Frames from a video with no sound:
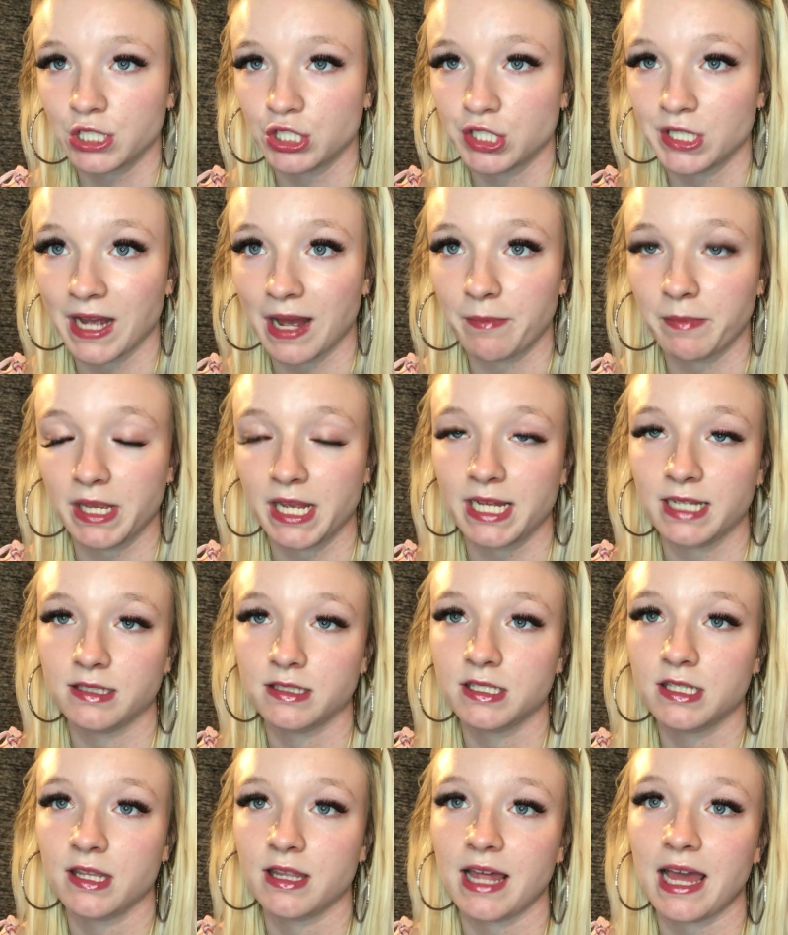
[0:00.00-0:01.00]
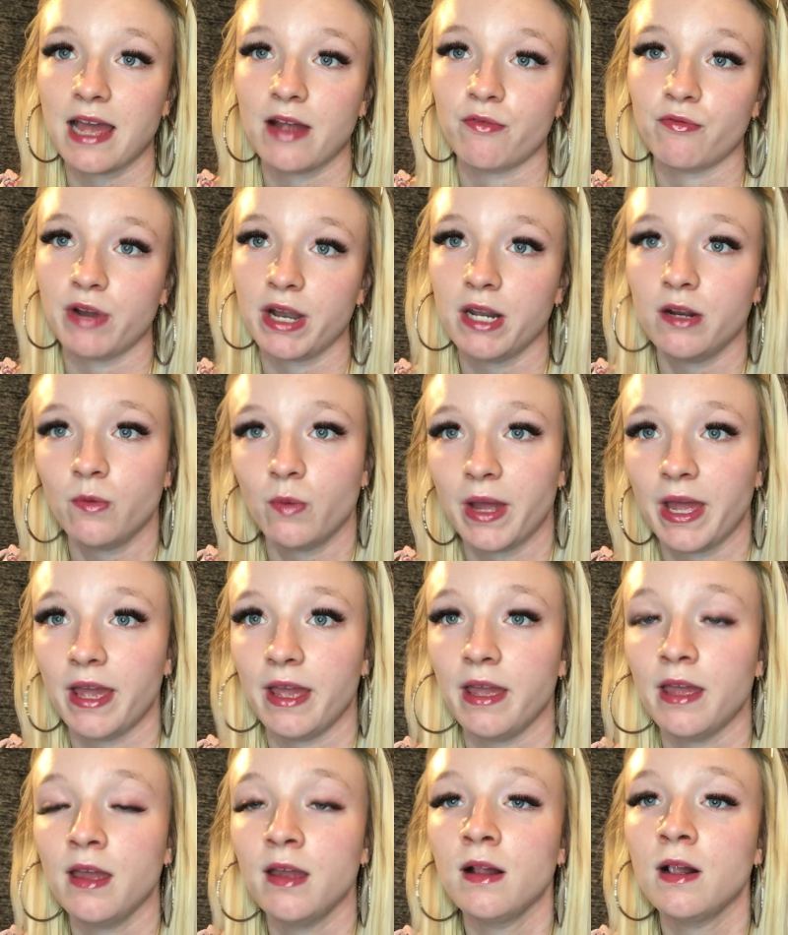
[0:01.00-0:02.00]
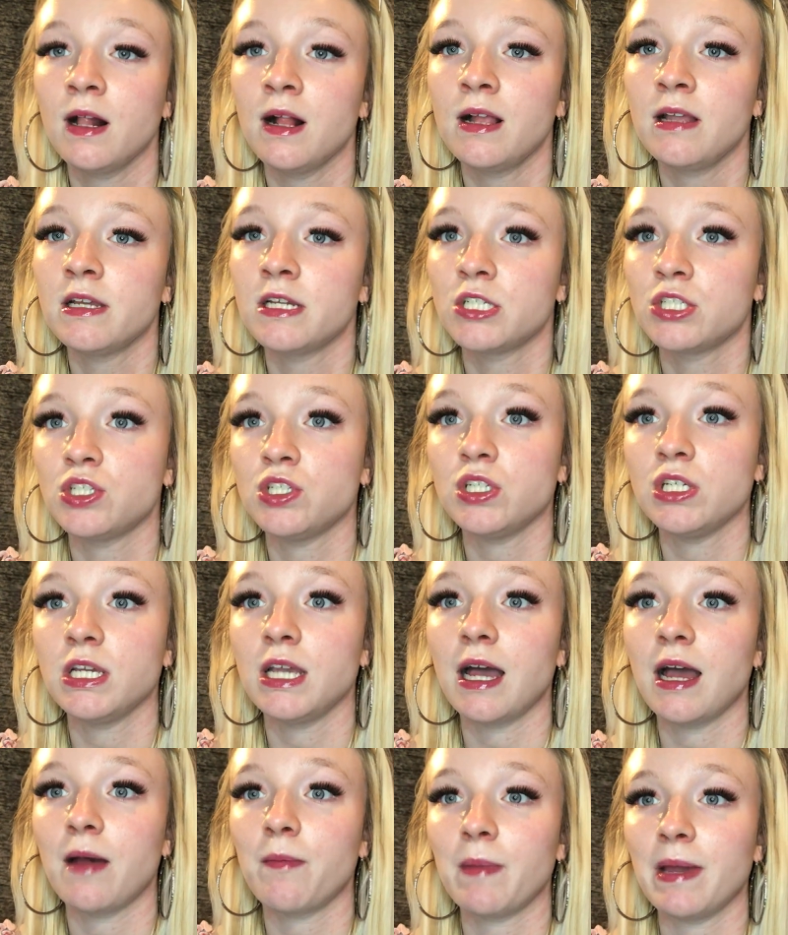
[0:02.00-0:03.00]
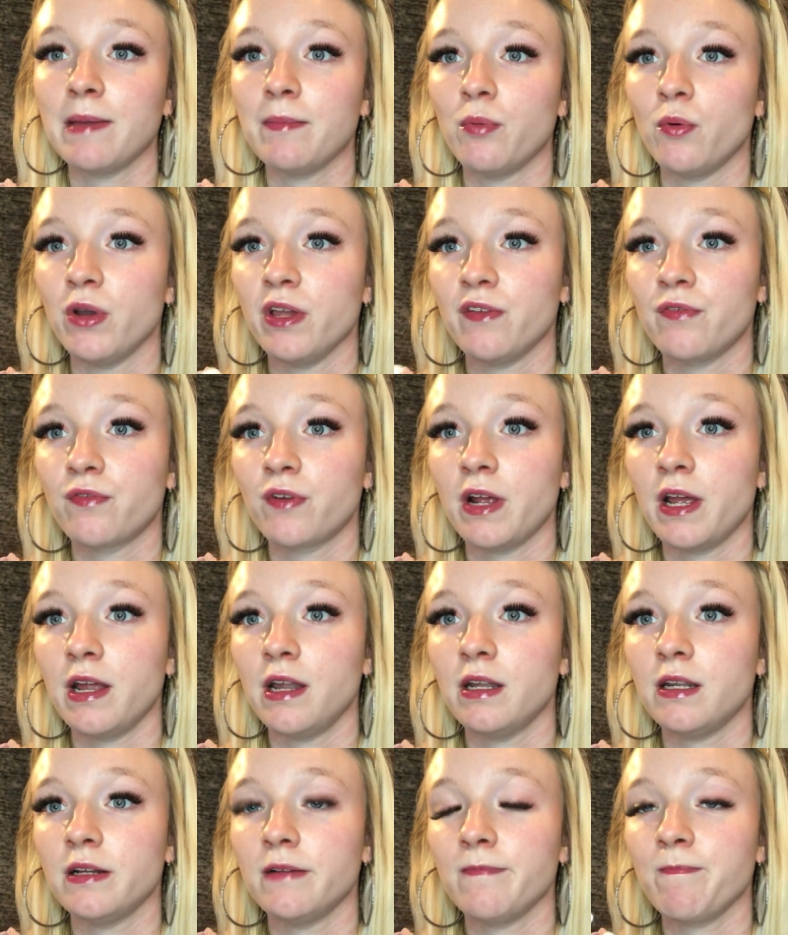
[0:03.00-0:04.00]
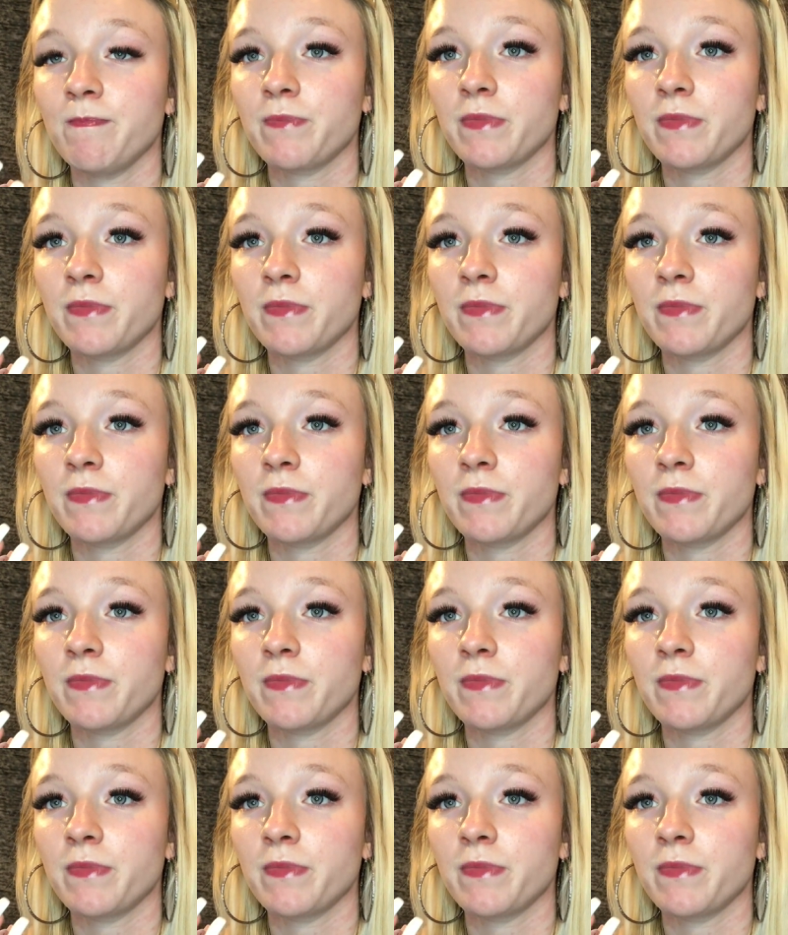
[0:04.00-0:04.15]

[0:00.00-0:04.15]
She got me into that right away. She got my boyfriend